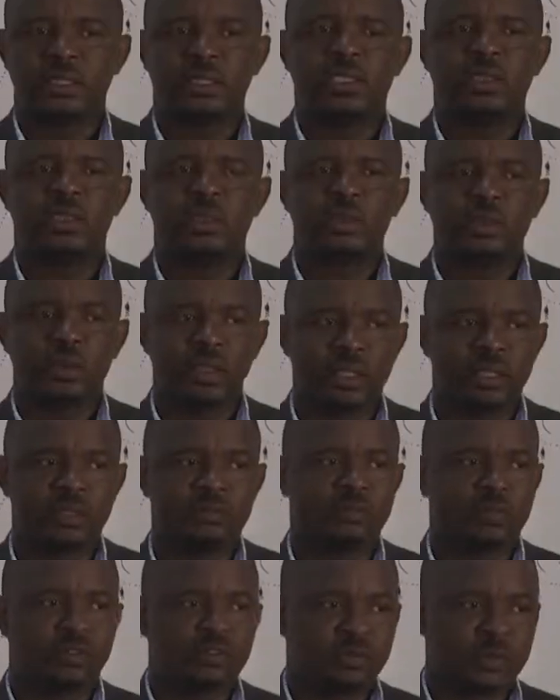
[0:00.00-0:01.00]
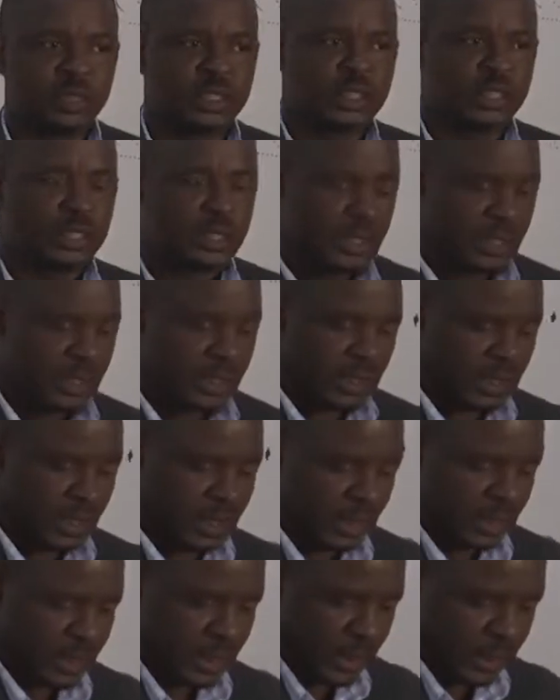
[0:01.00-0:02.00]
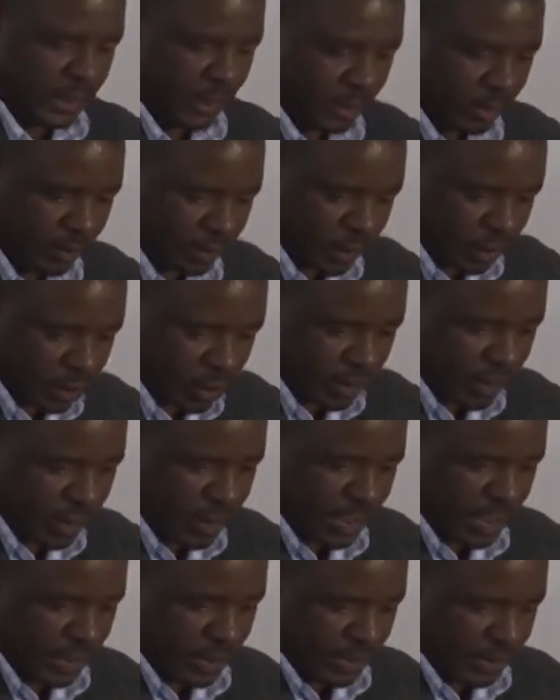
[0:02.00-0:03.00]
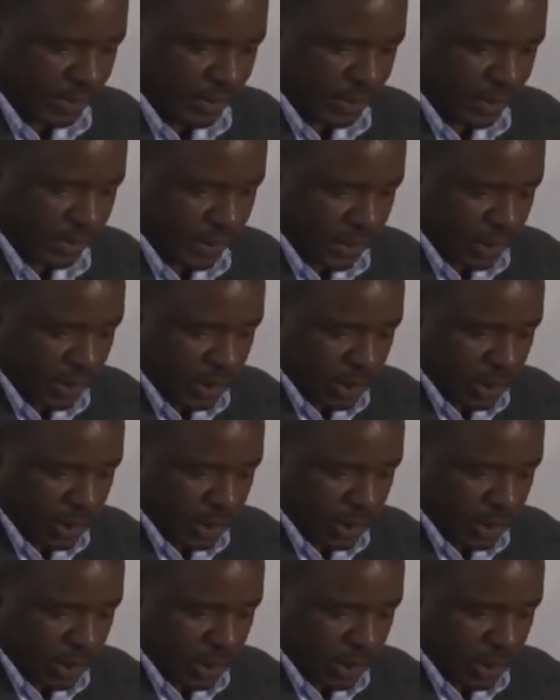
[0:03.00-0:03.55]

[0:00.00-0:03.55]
UN involvement in the Congo crisis.